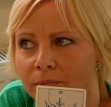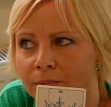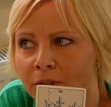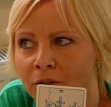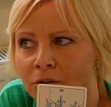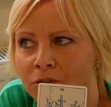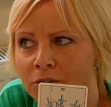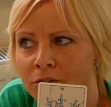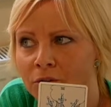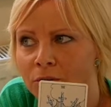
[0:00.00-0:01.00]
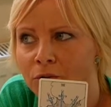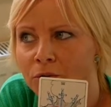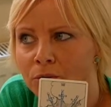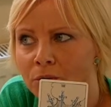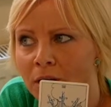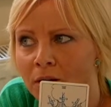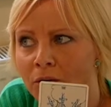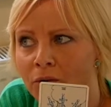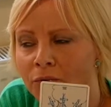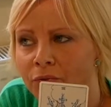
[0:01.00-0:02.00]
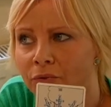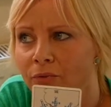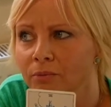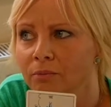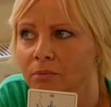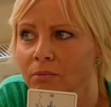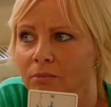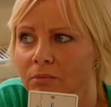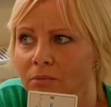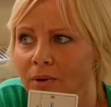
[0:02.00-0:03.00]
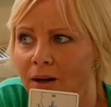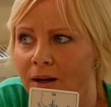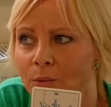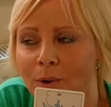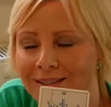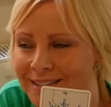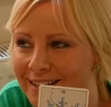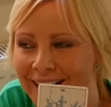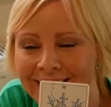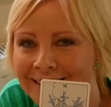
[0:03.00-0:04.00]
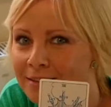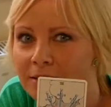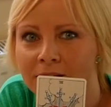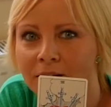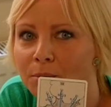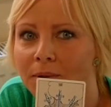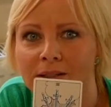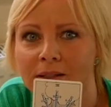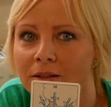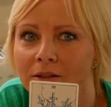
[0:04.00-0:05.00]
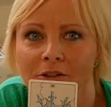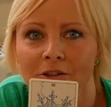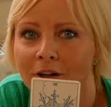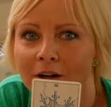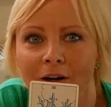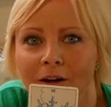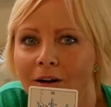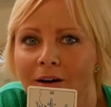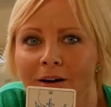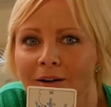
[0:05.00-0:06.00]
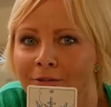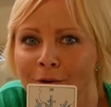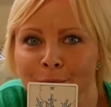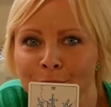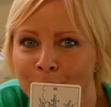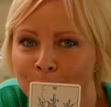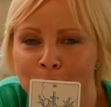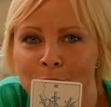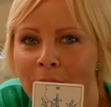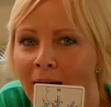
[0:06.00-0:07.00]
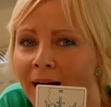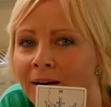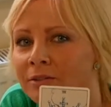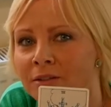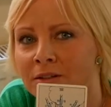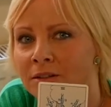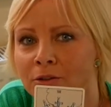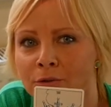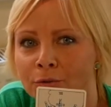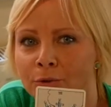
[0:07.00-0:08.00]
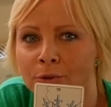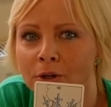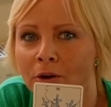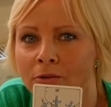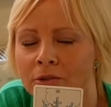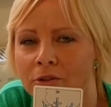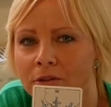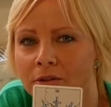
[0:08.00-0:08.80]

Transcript: because it's going to kind of, once again, is the same message, focus on what you have instead of you don't.